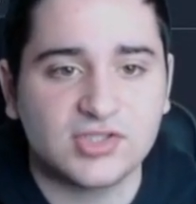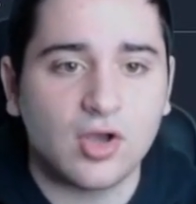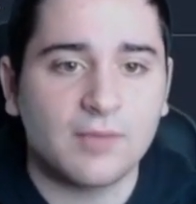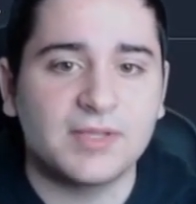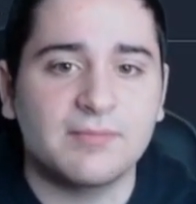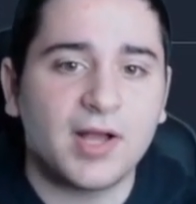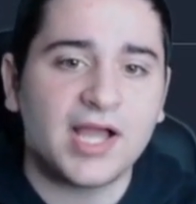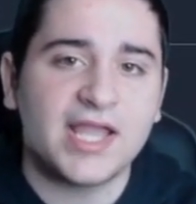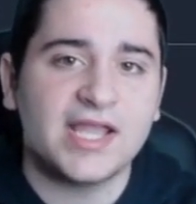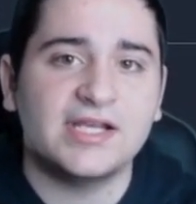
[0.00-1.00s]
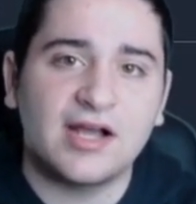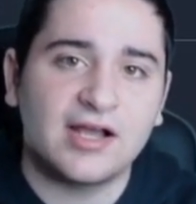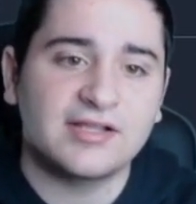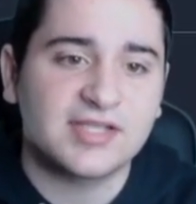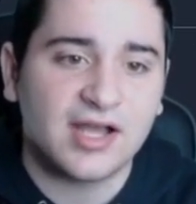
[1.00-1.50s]
So, I mean, buy
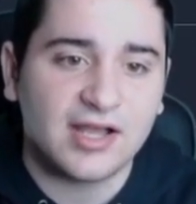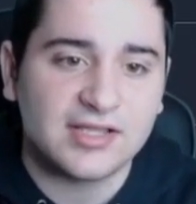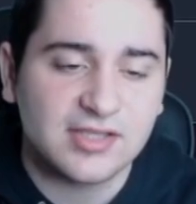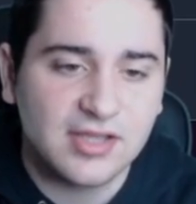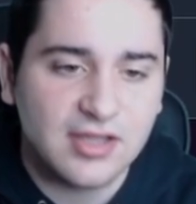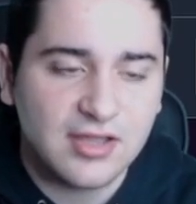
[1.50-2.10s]
89s, guys.